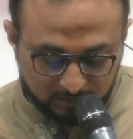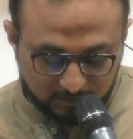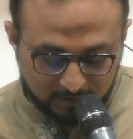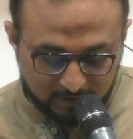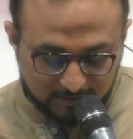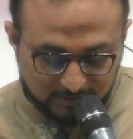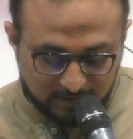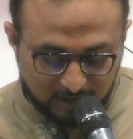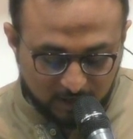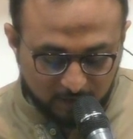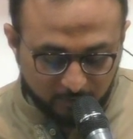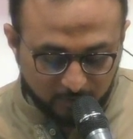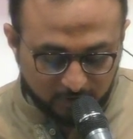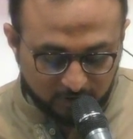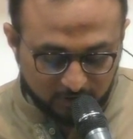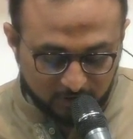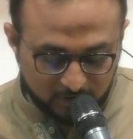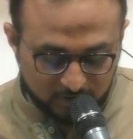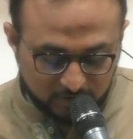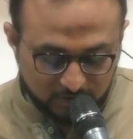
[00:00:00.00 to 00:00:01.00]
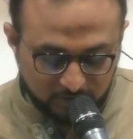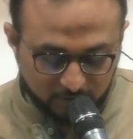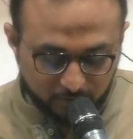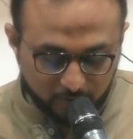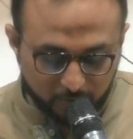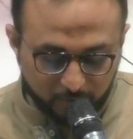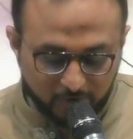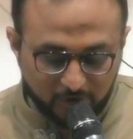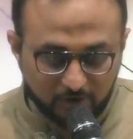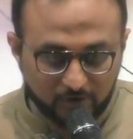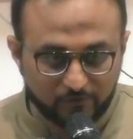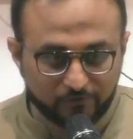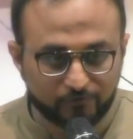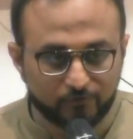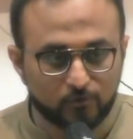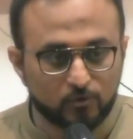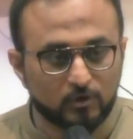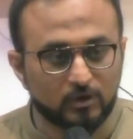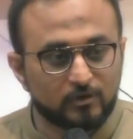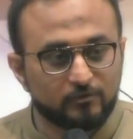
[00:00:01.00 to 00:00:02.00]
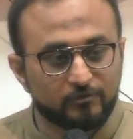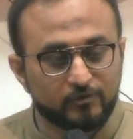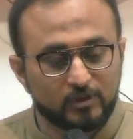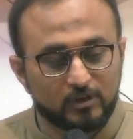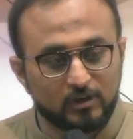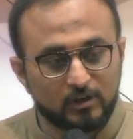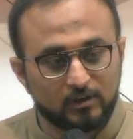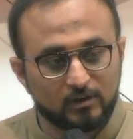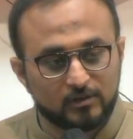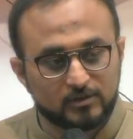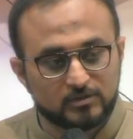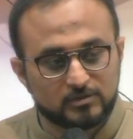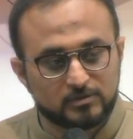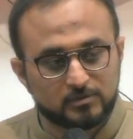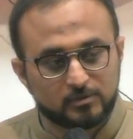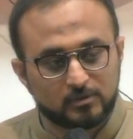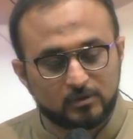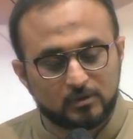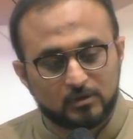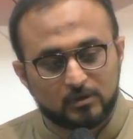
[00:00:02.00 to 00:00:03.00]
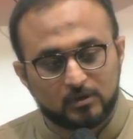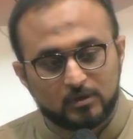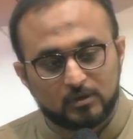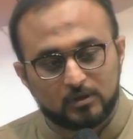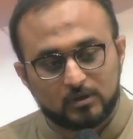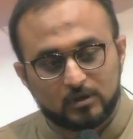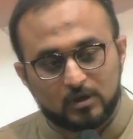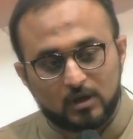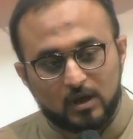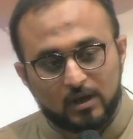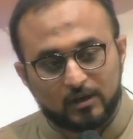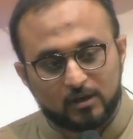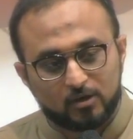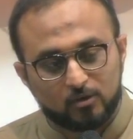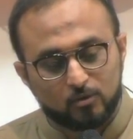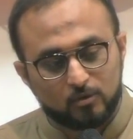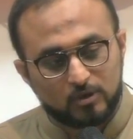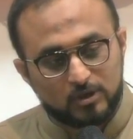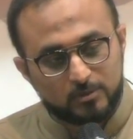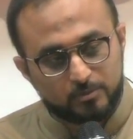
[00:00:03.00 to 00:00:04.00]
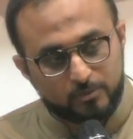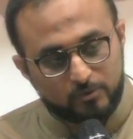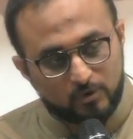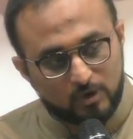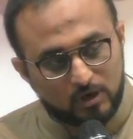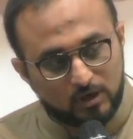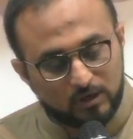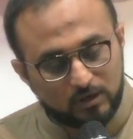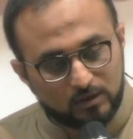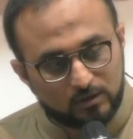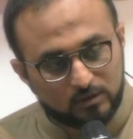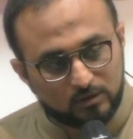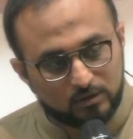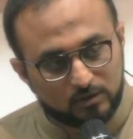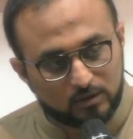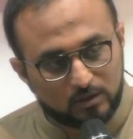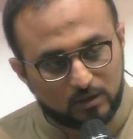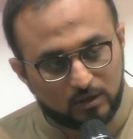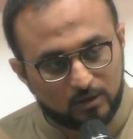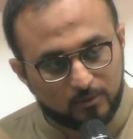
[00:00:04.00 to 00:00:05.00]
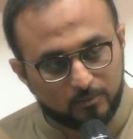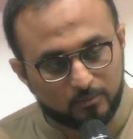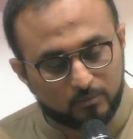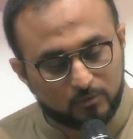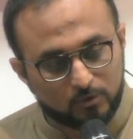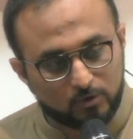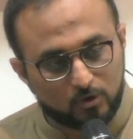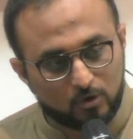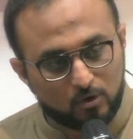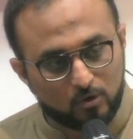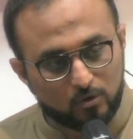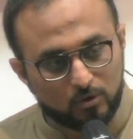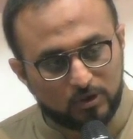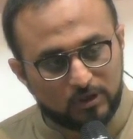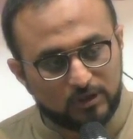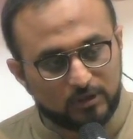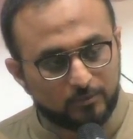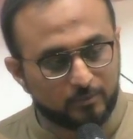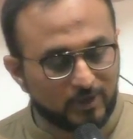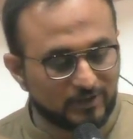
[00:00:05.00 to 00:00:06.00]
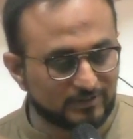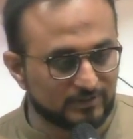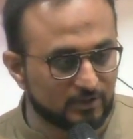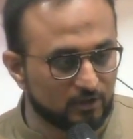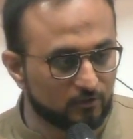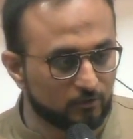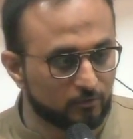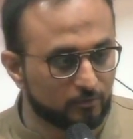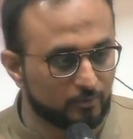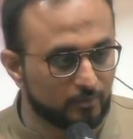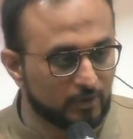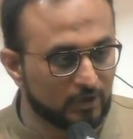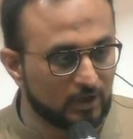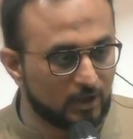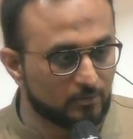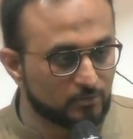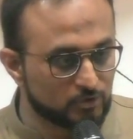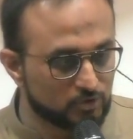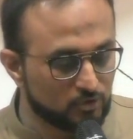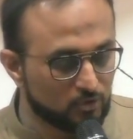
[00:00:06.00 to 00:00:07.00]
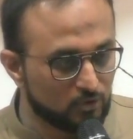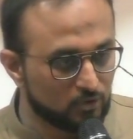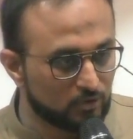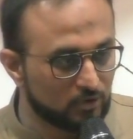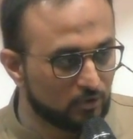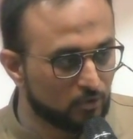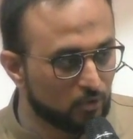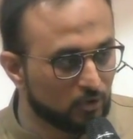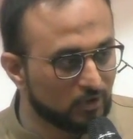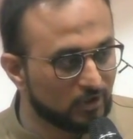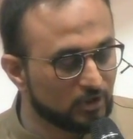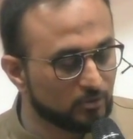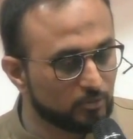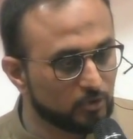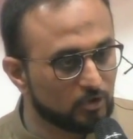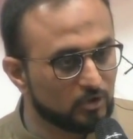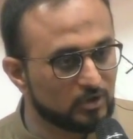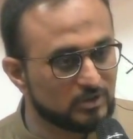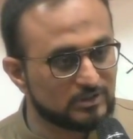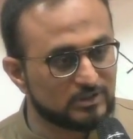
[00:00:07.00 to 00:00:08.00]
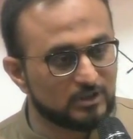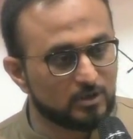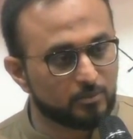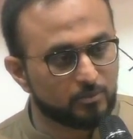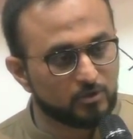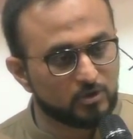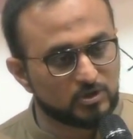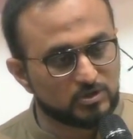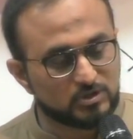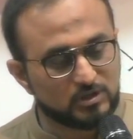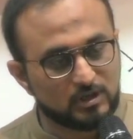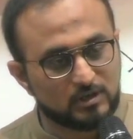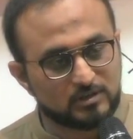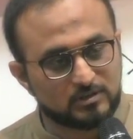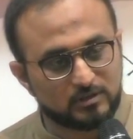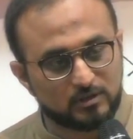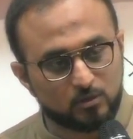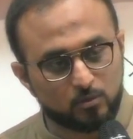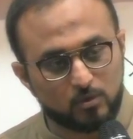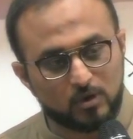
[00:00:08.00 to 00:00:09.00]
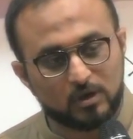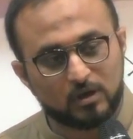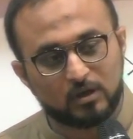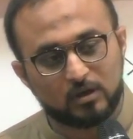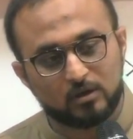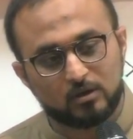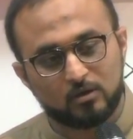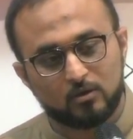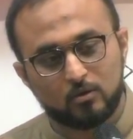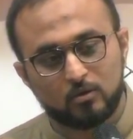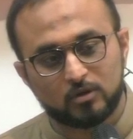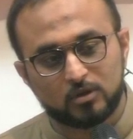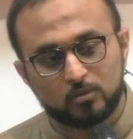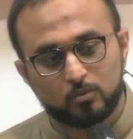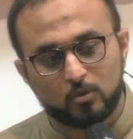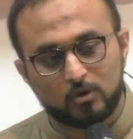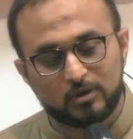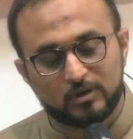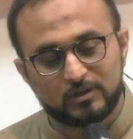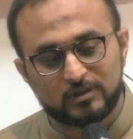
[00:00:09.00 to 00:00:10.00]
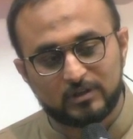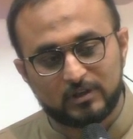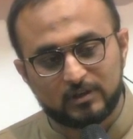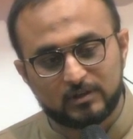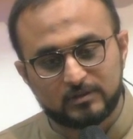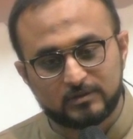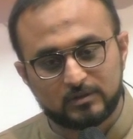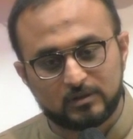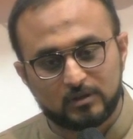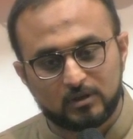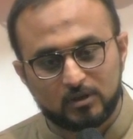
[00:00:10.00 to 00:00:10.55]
their time and energy in preparing food and feeding us. I can only pray, not only myself, but I'm sure the whole community appreciates the work all the volunteers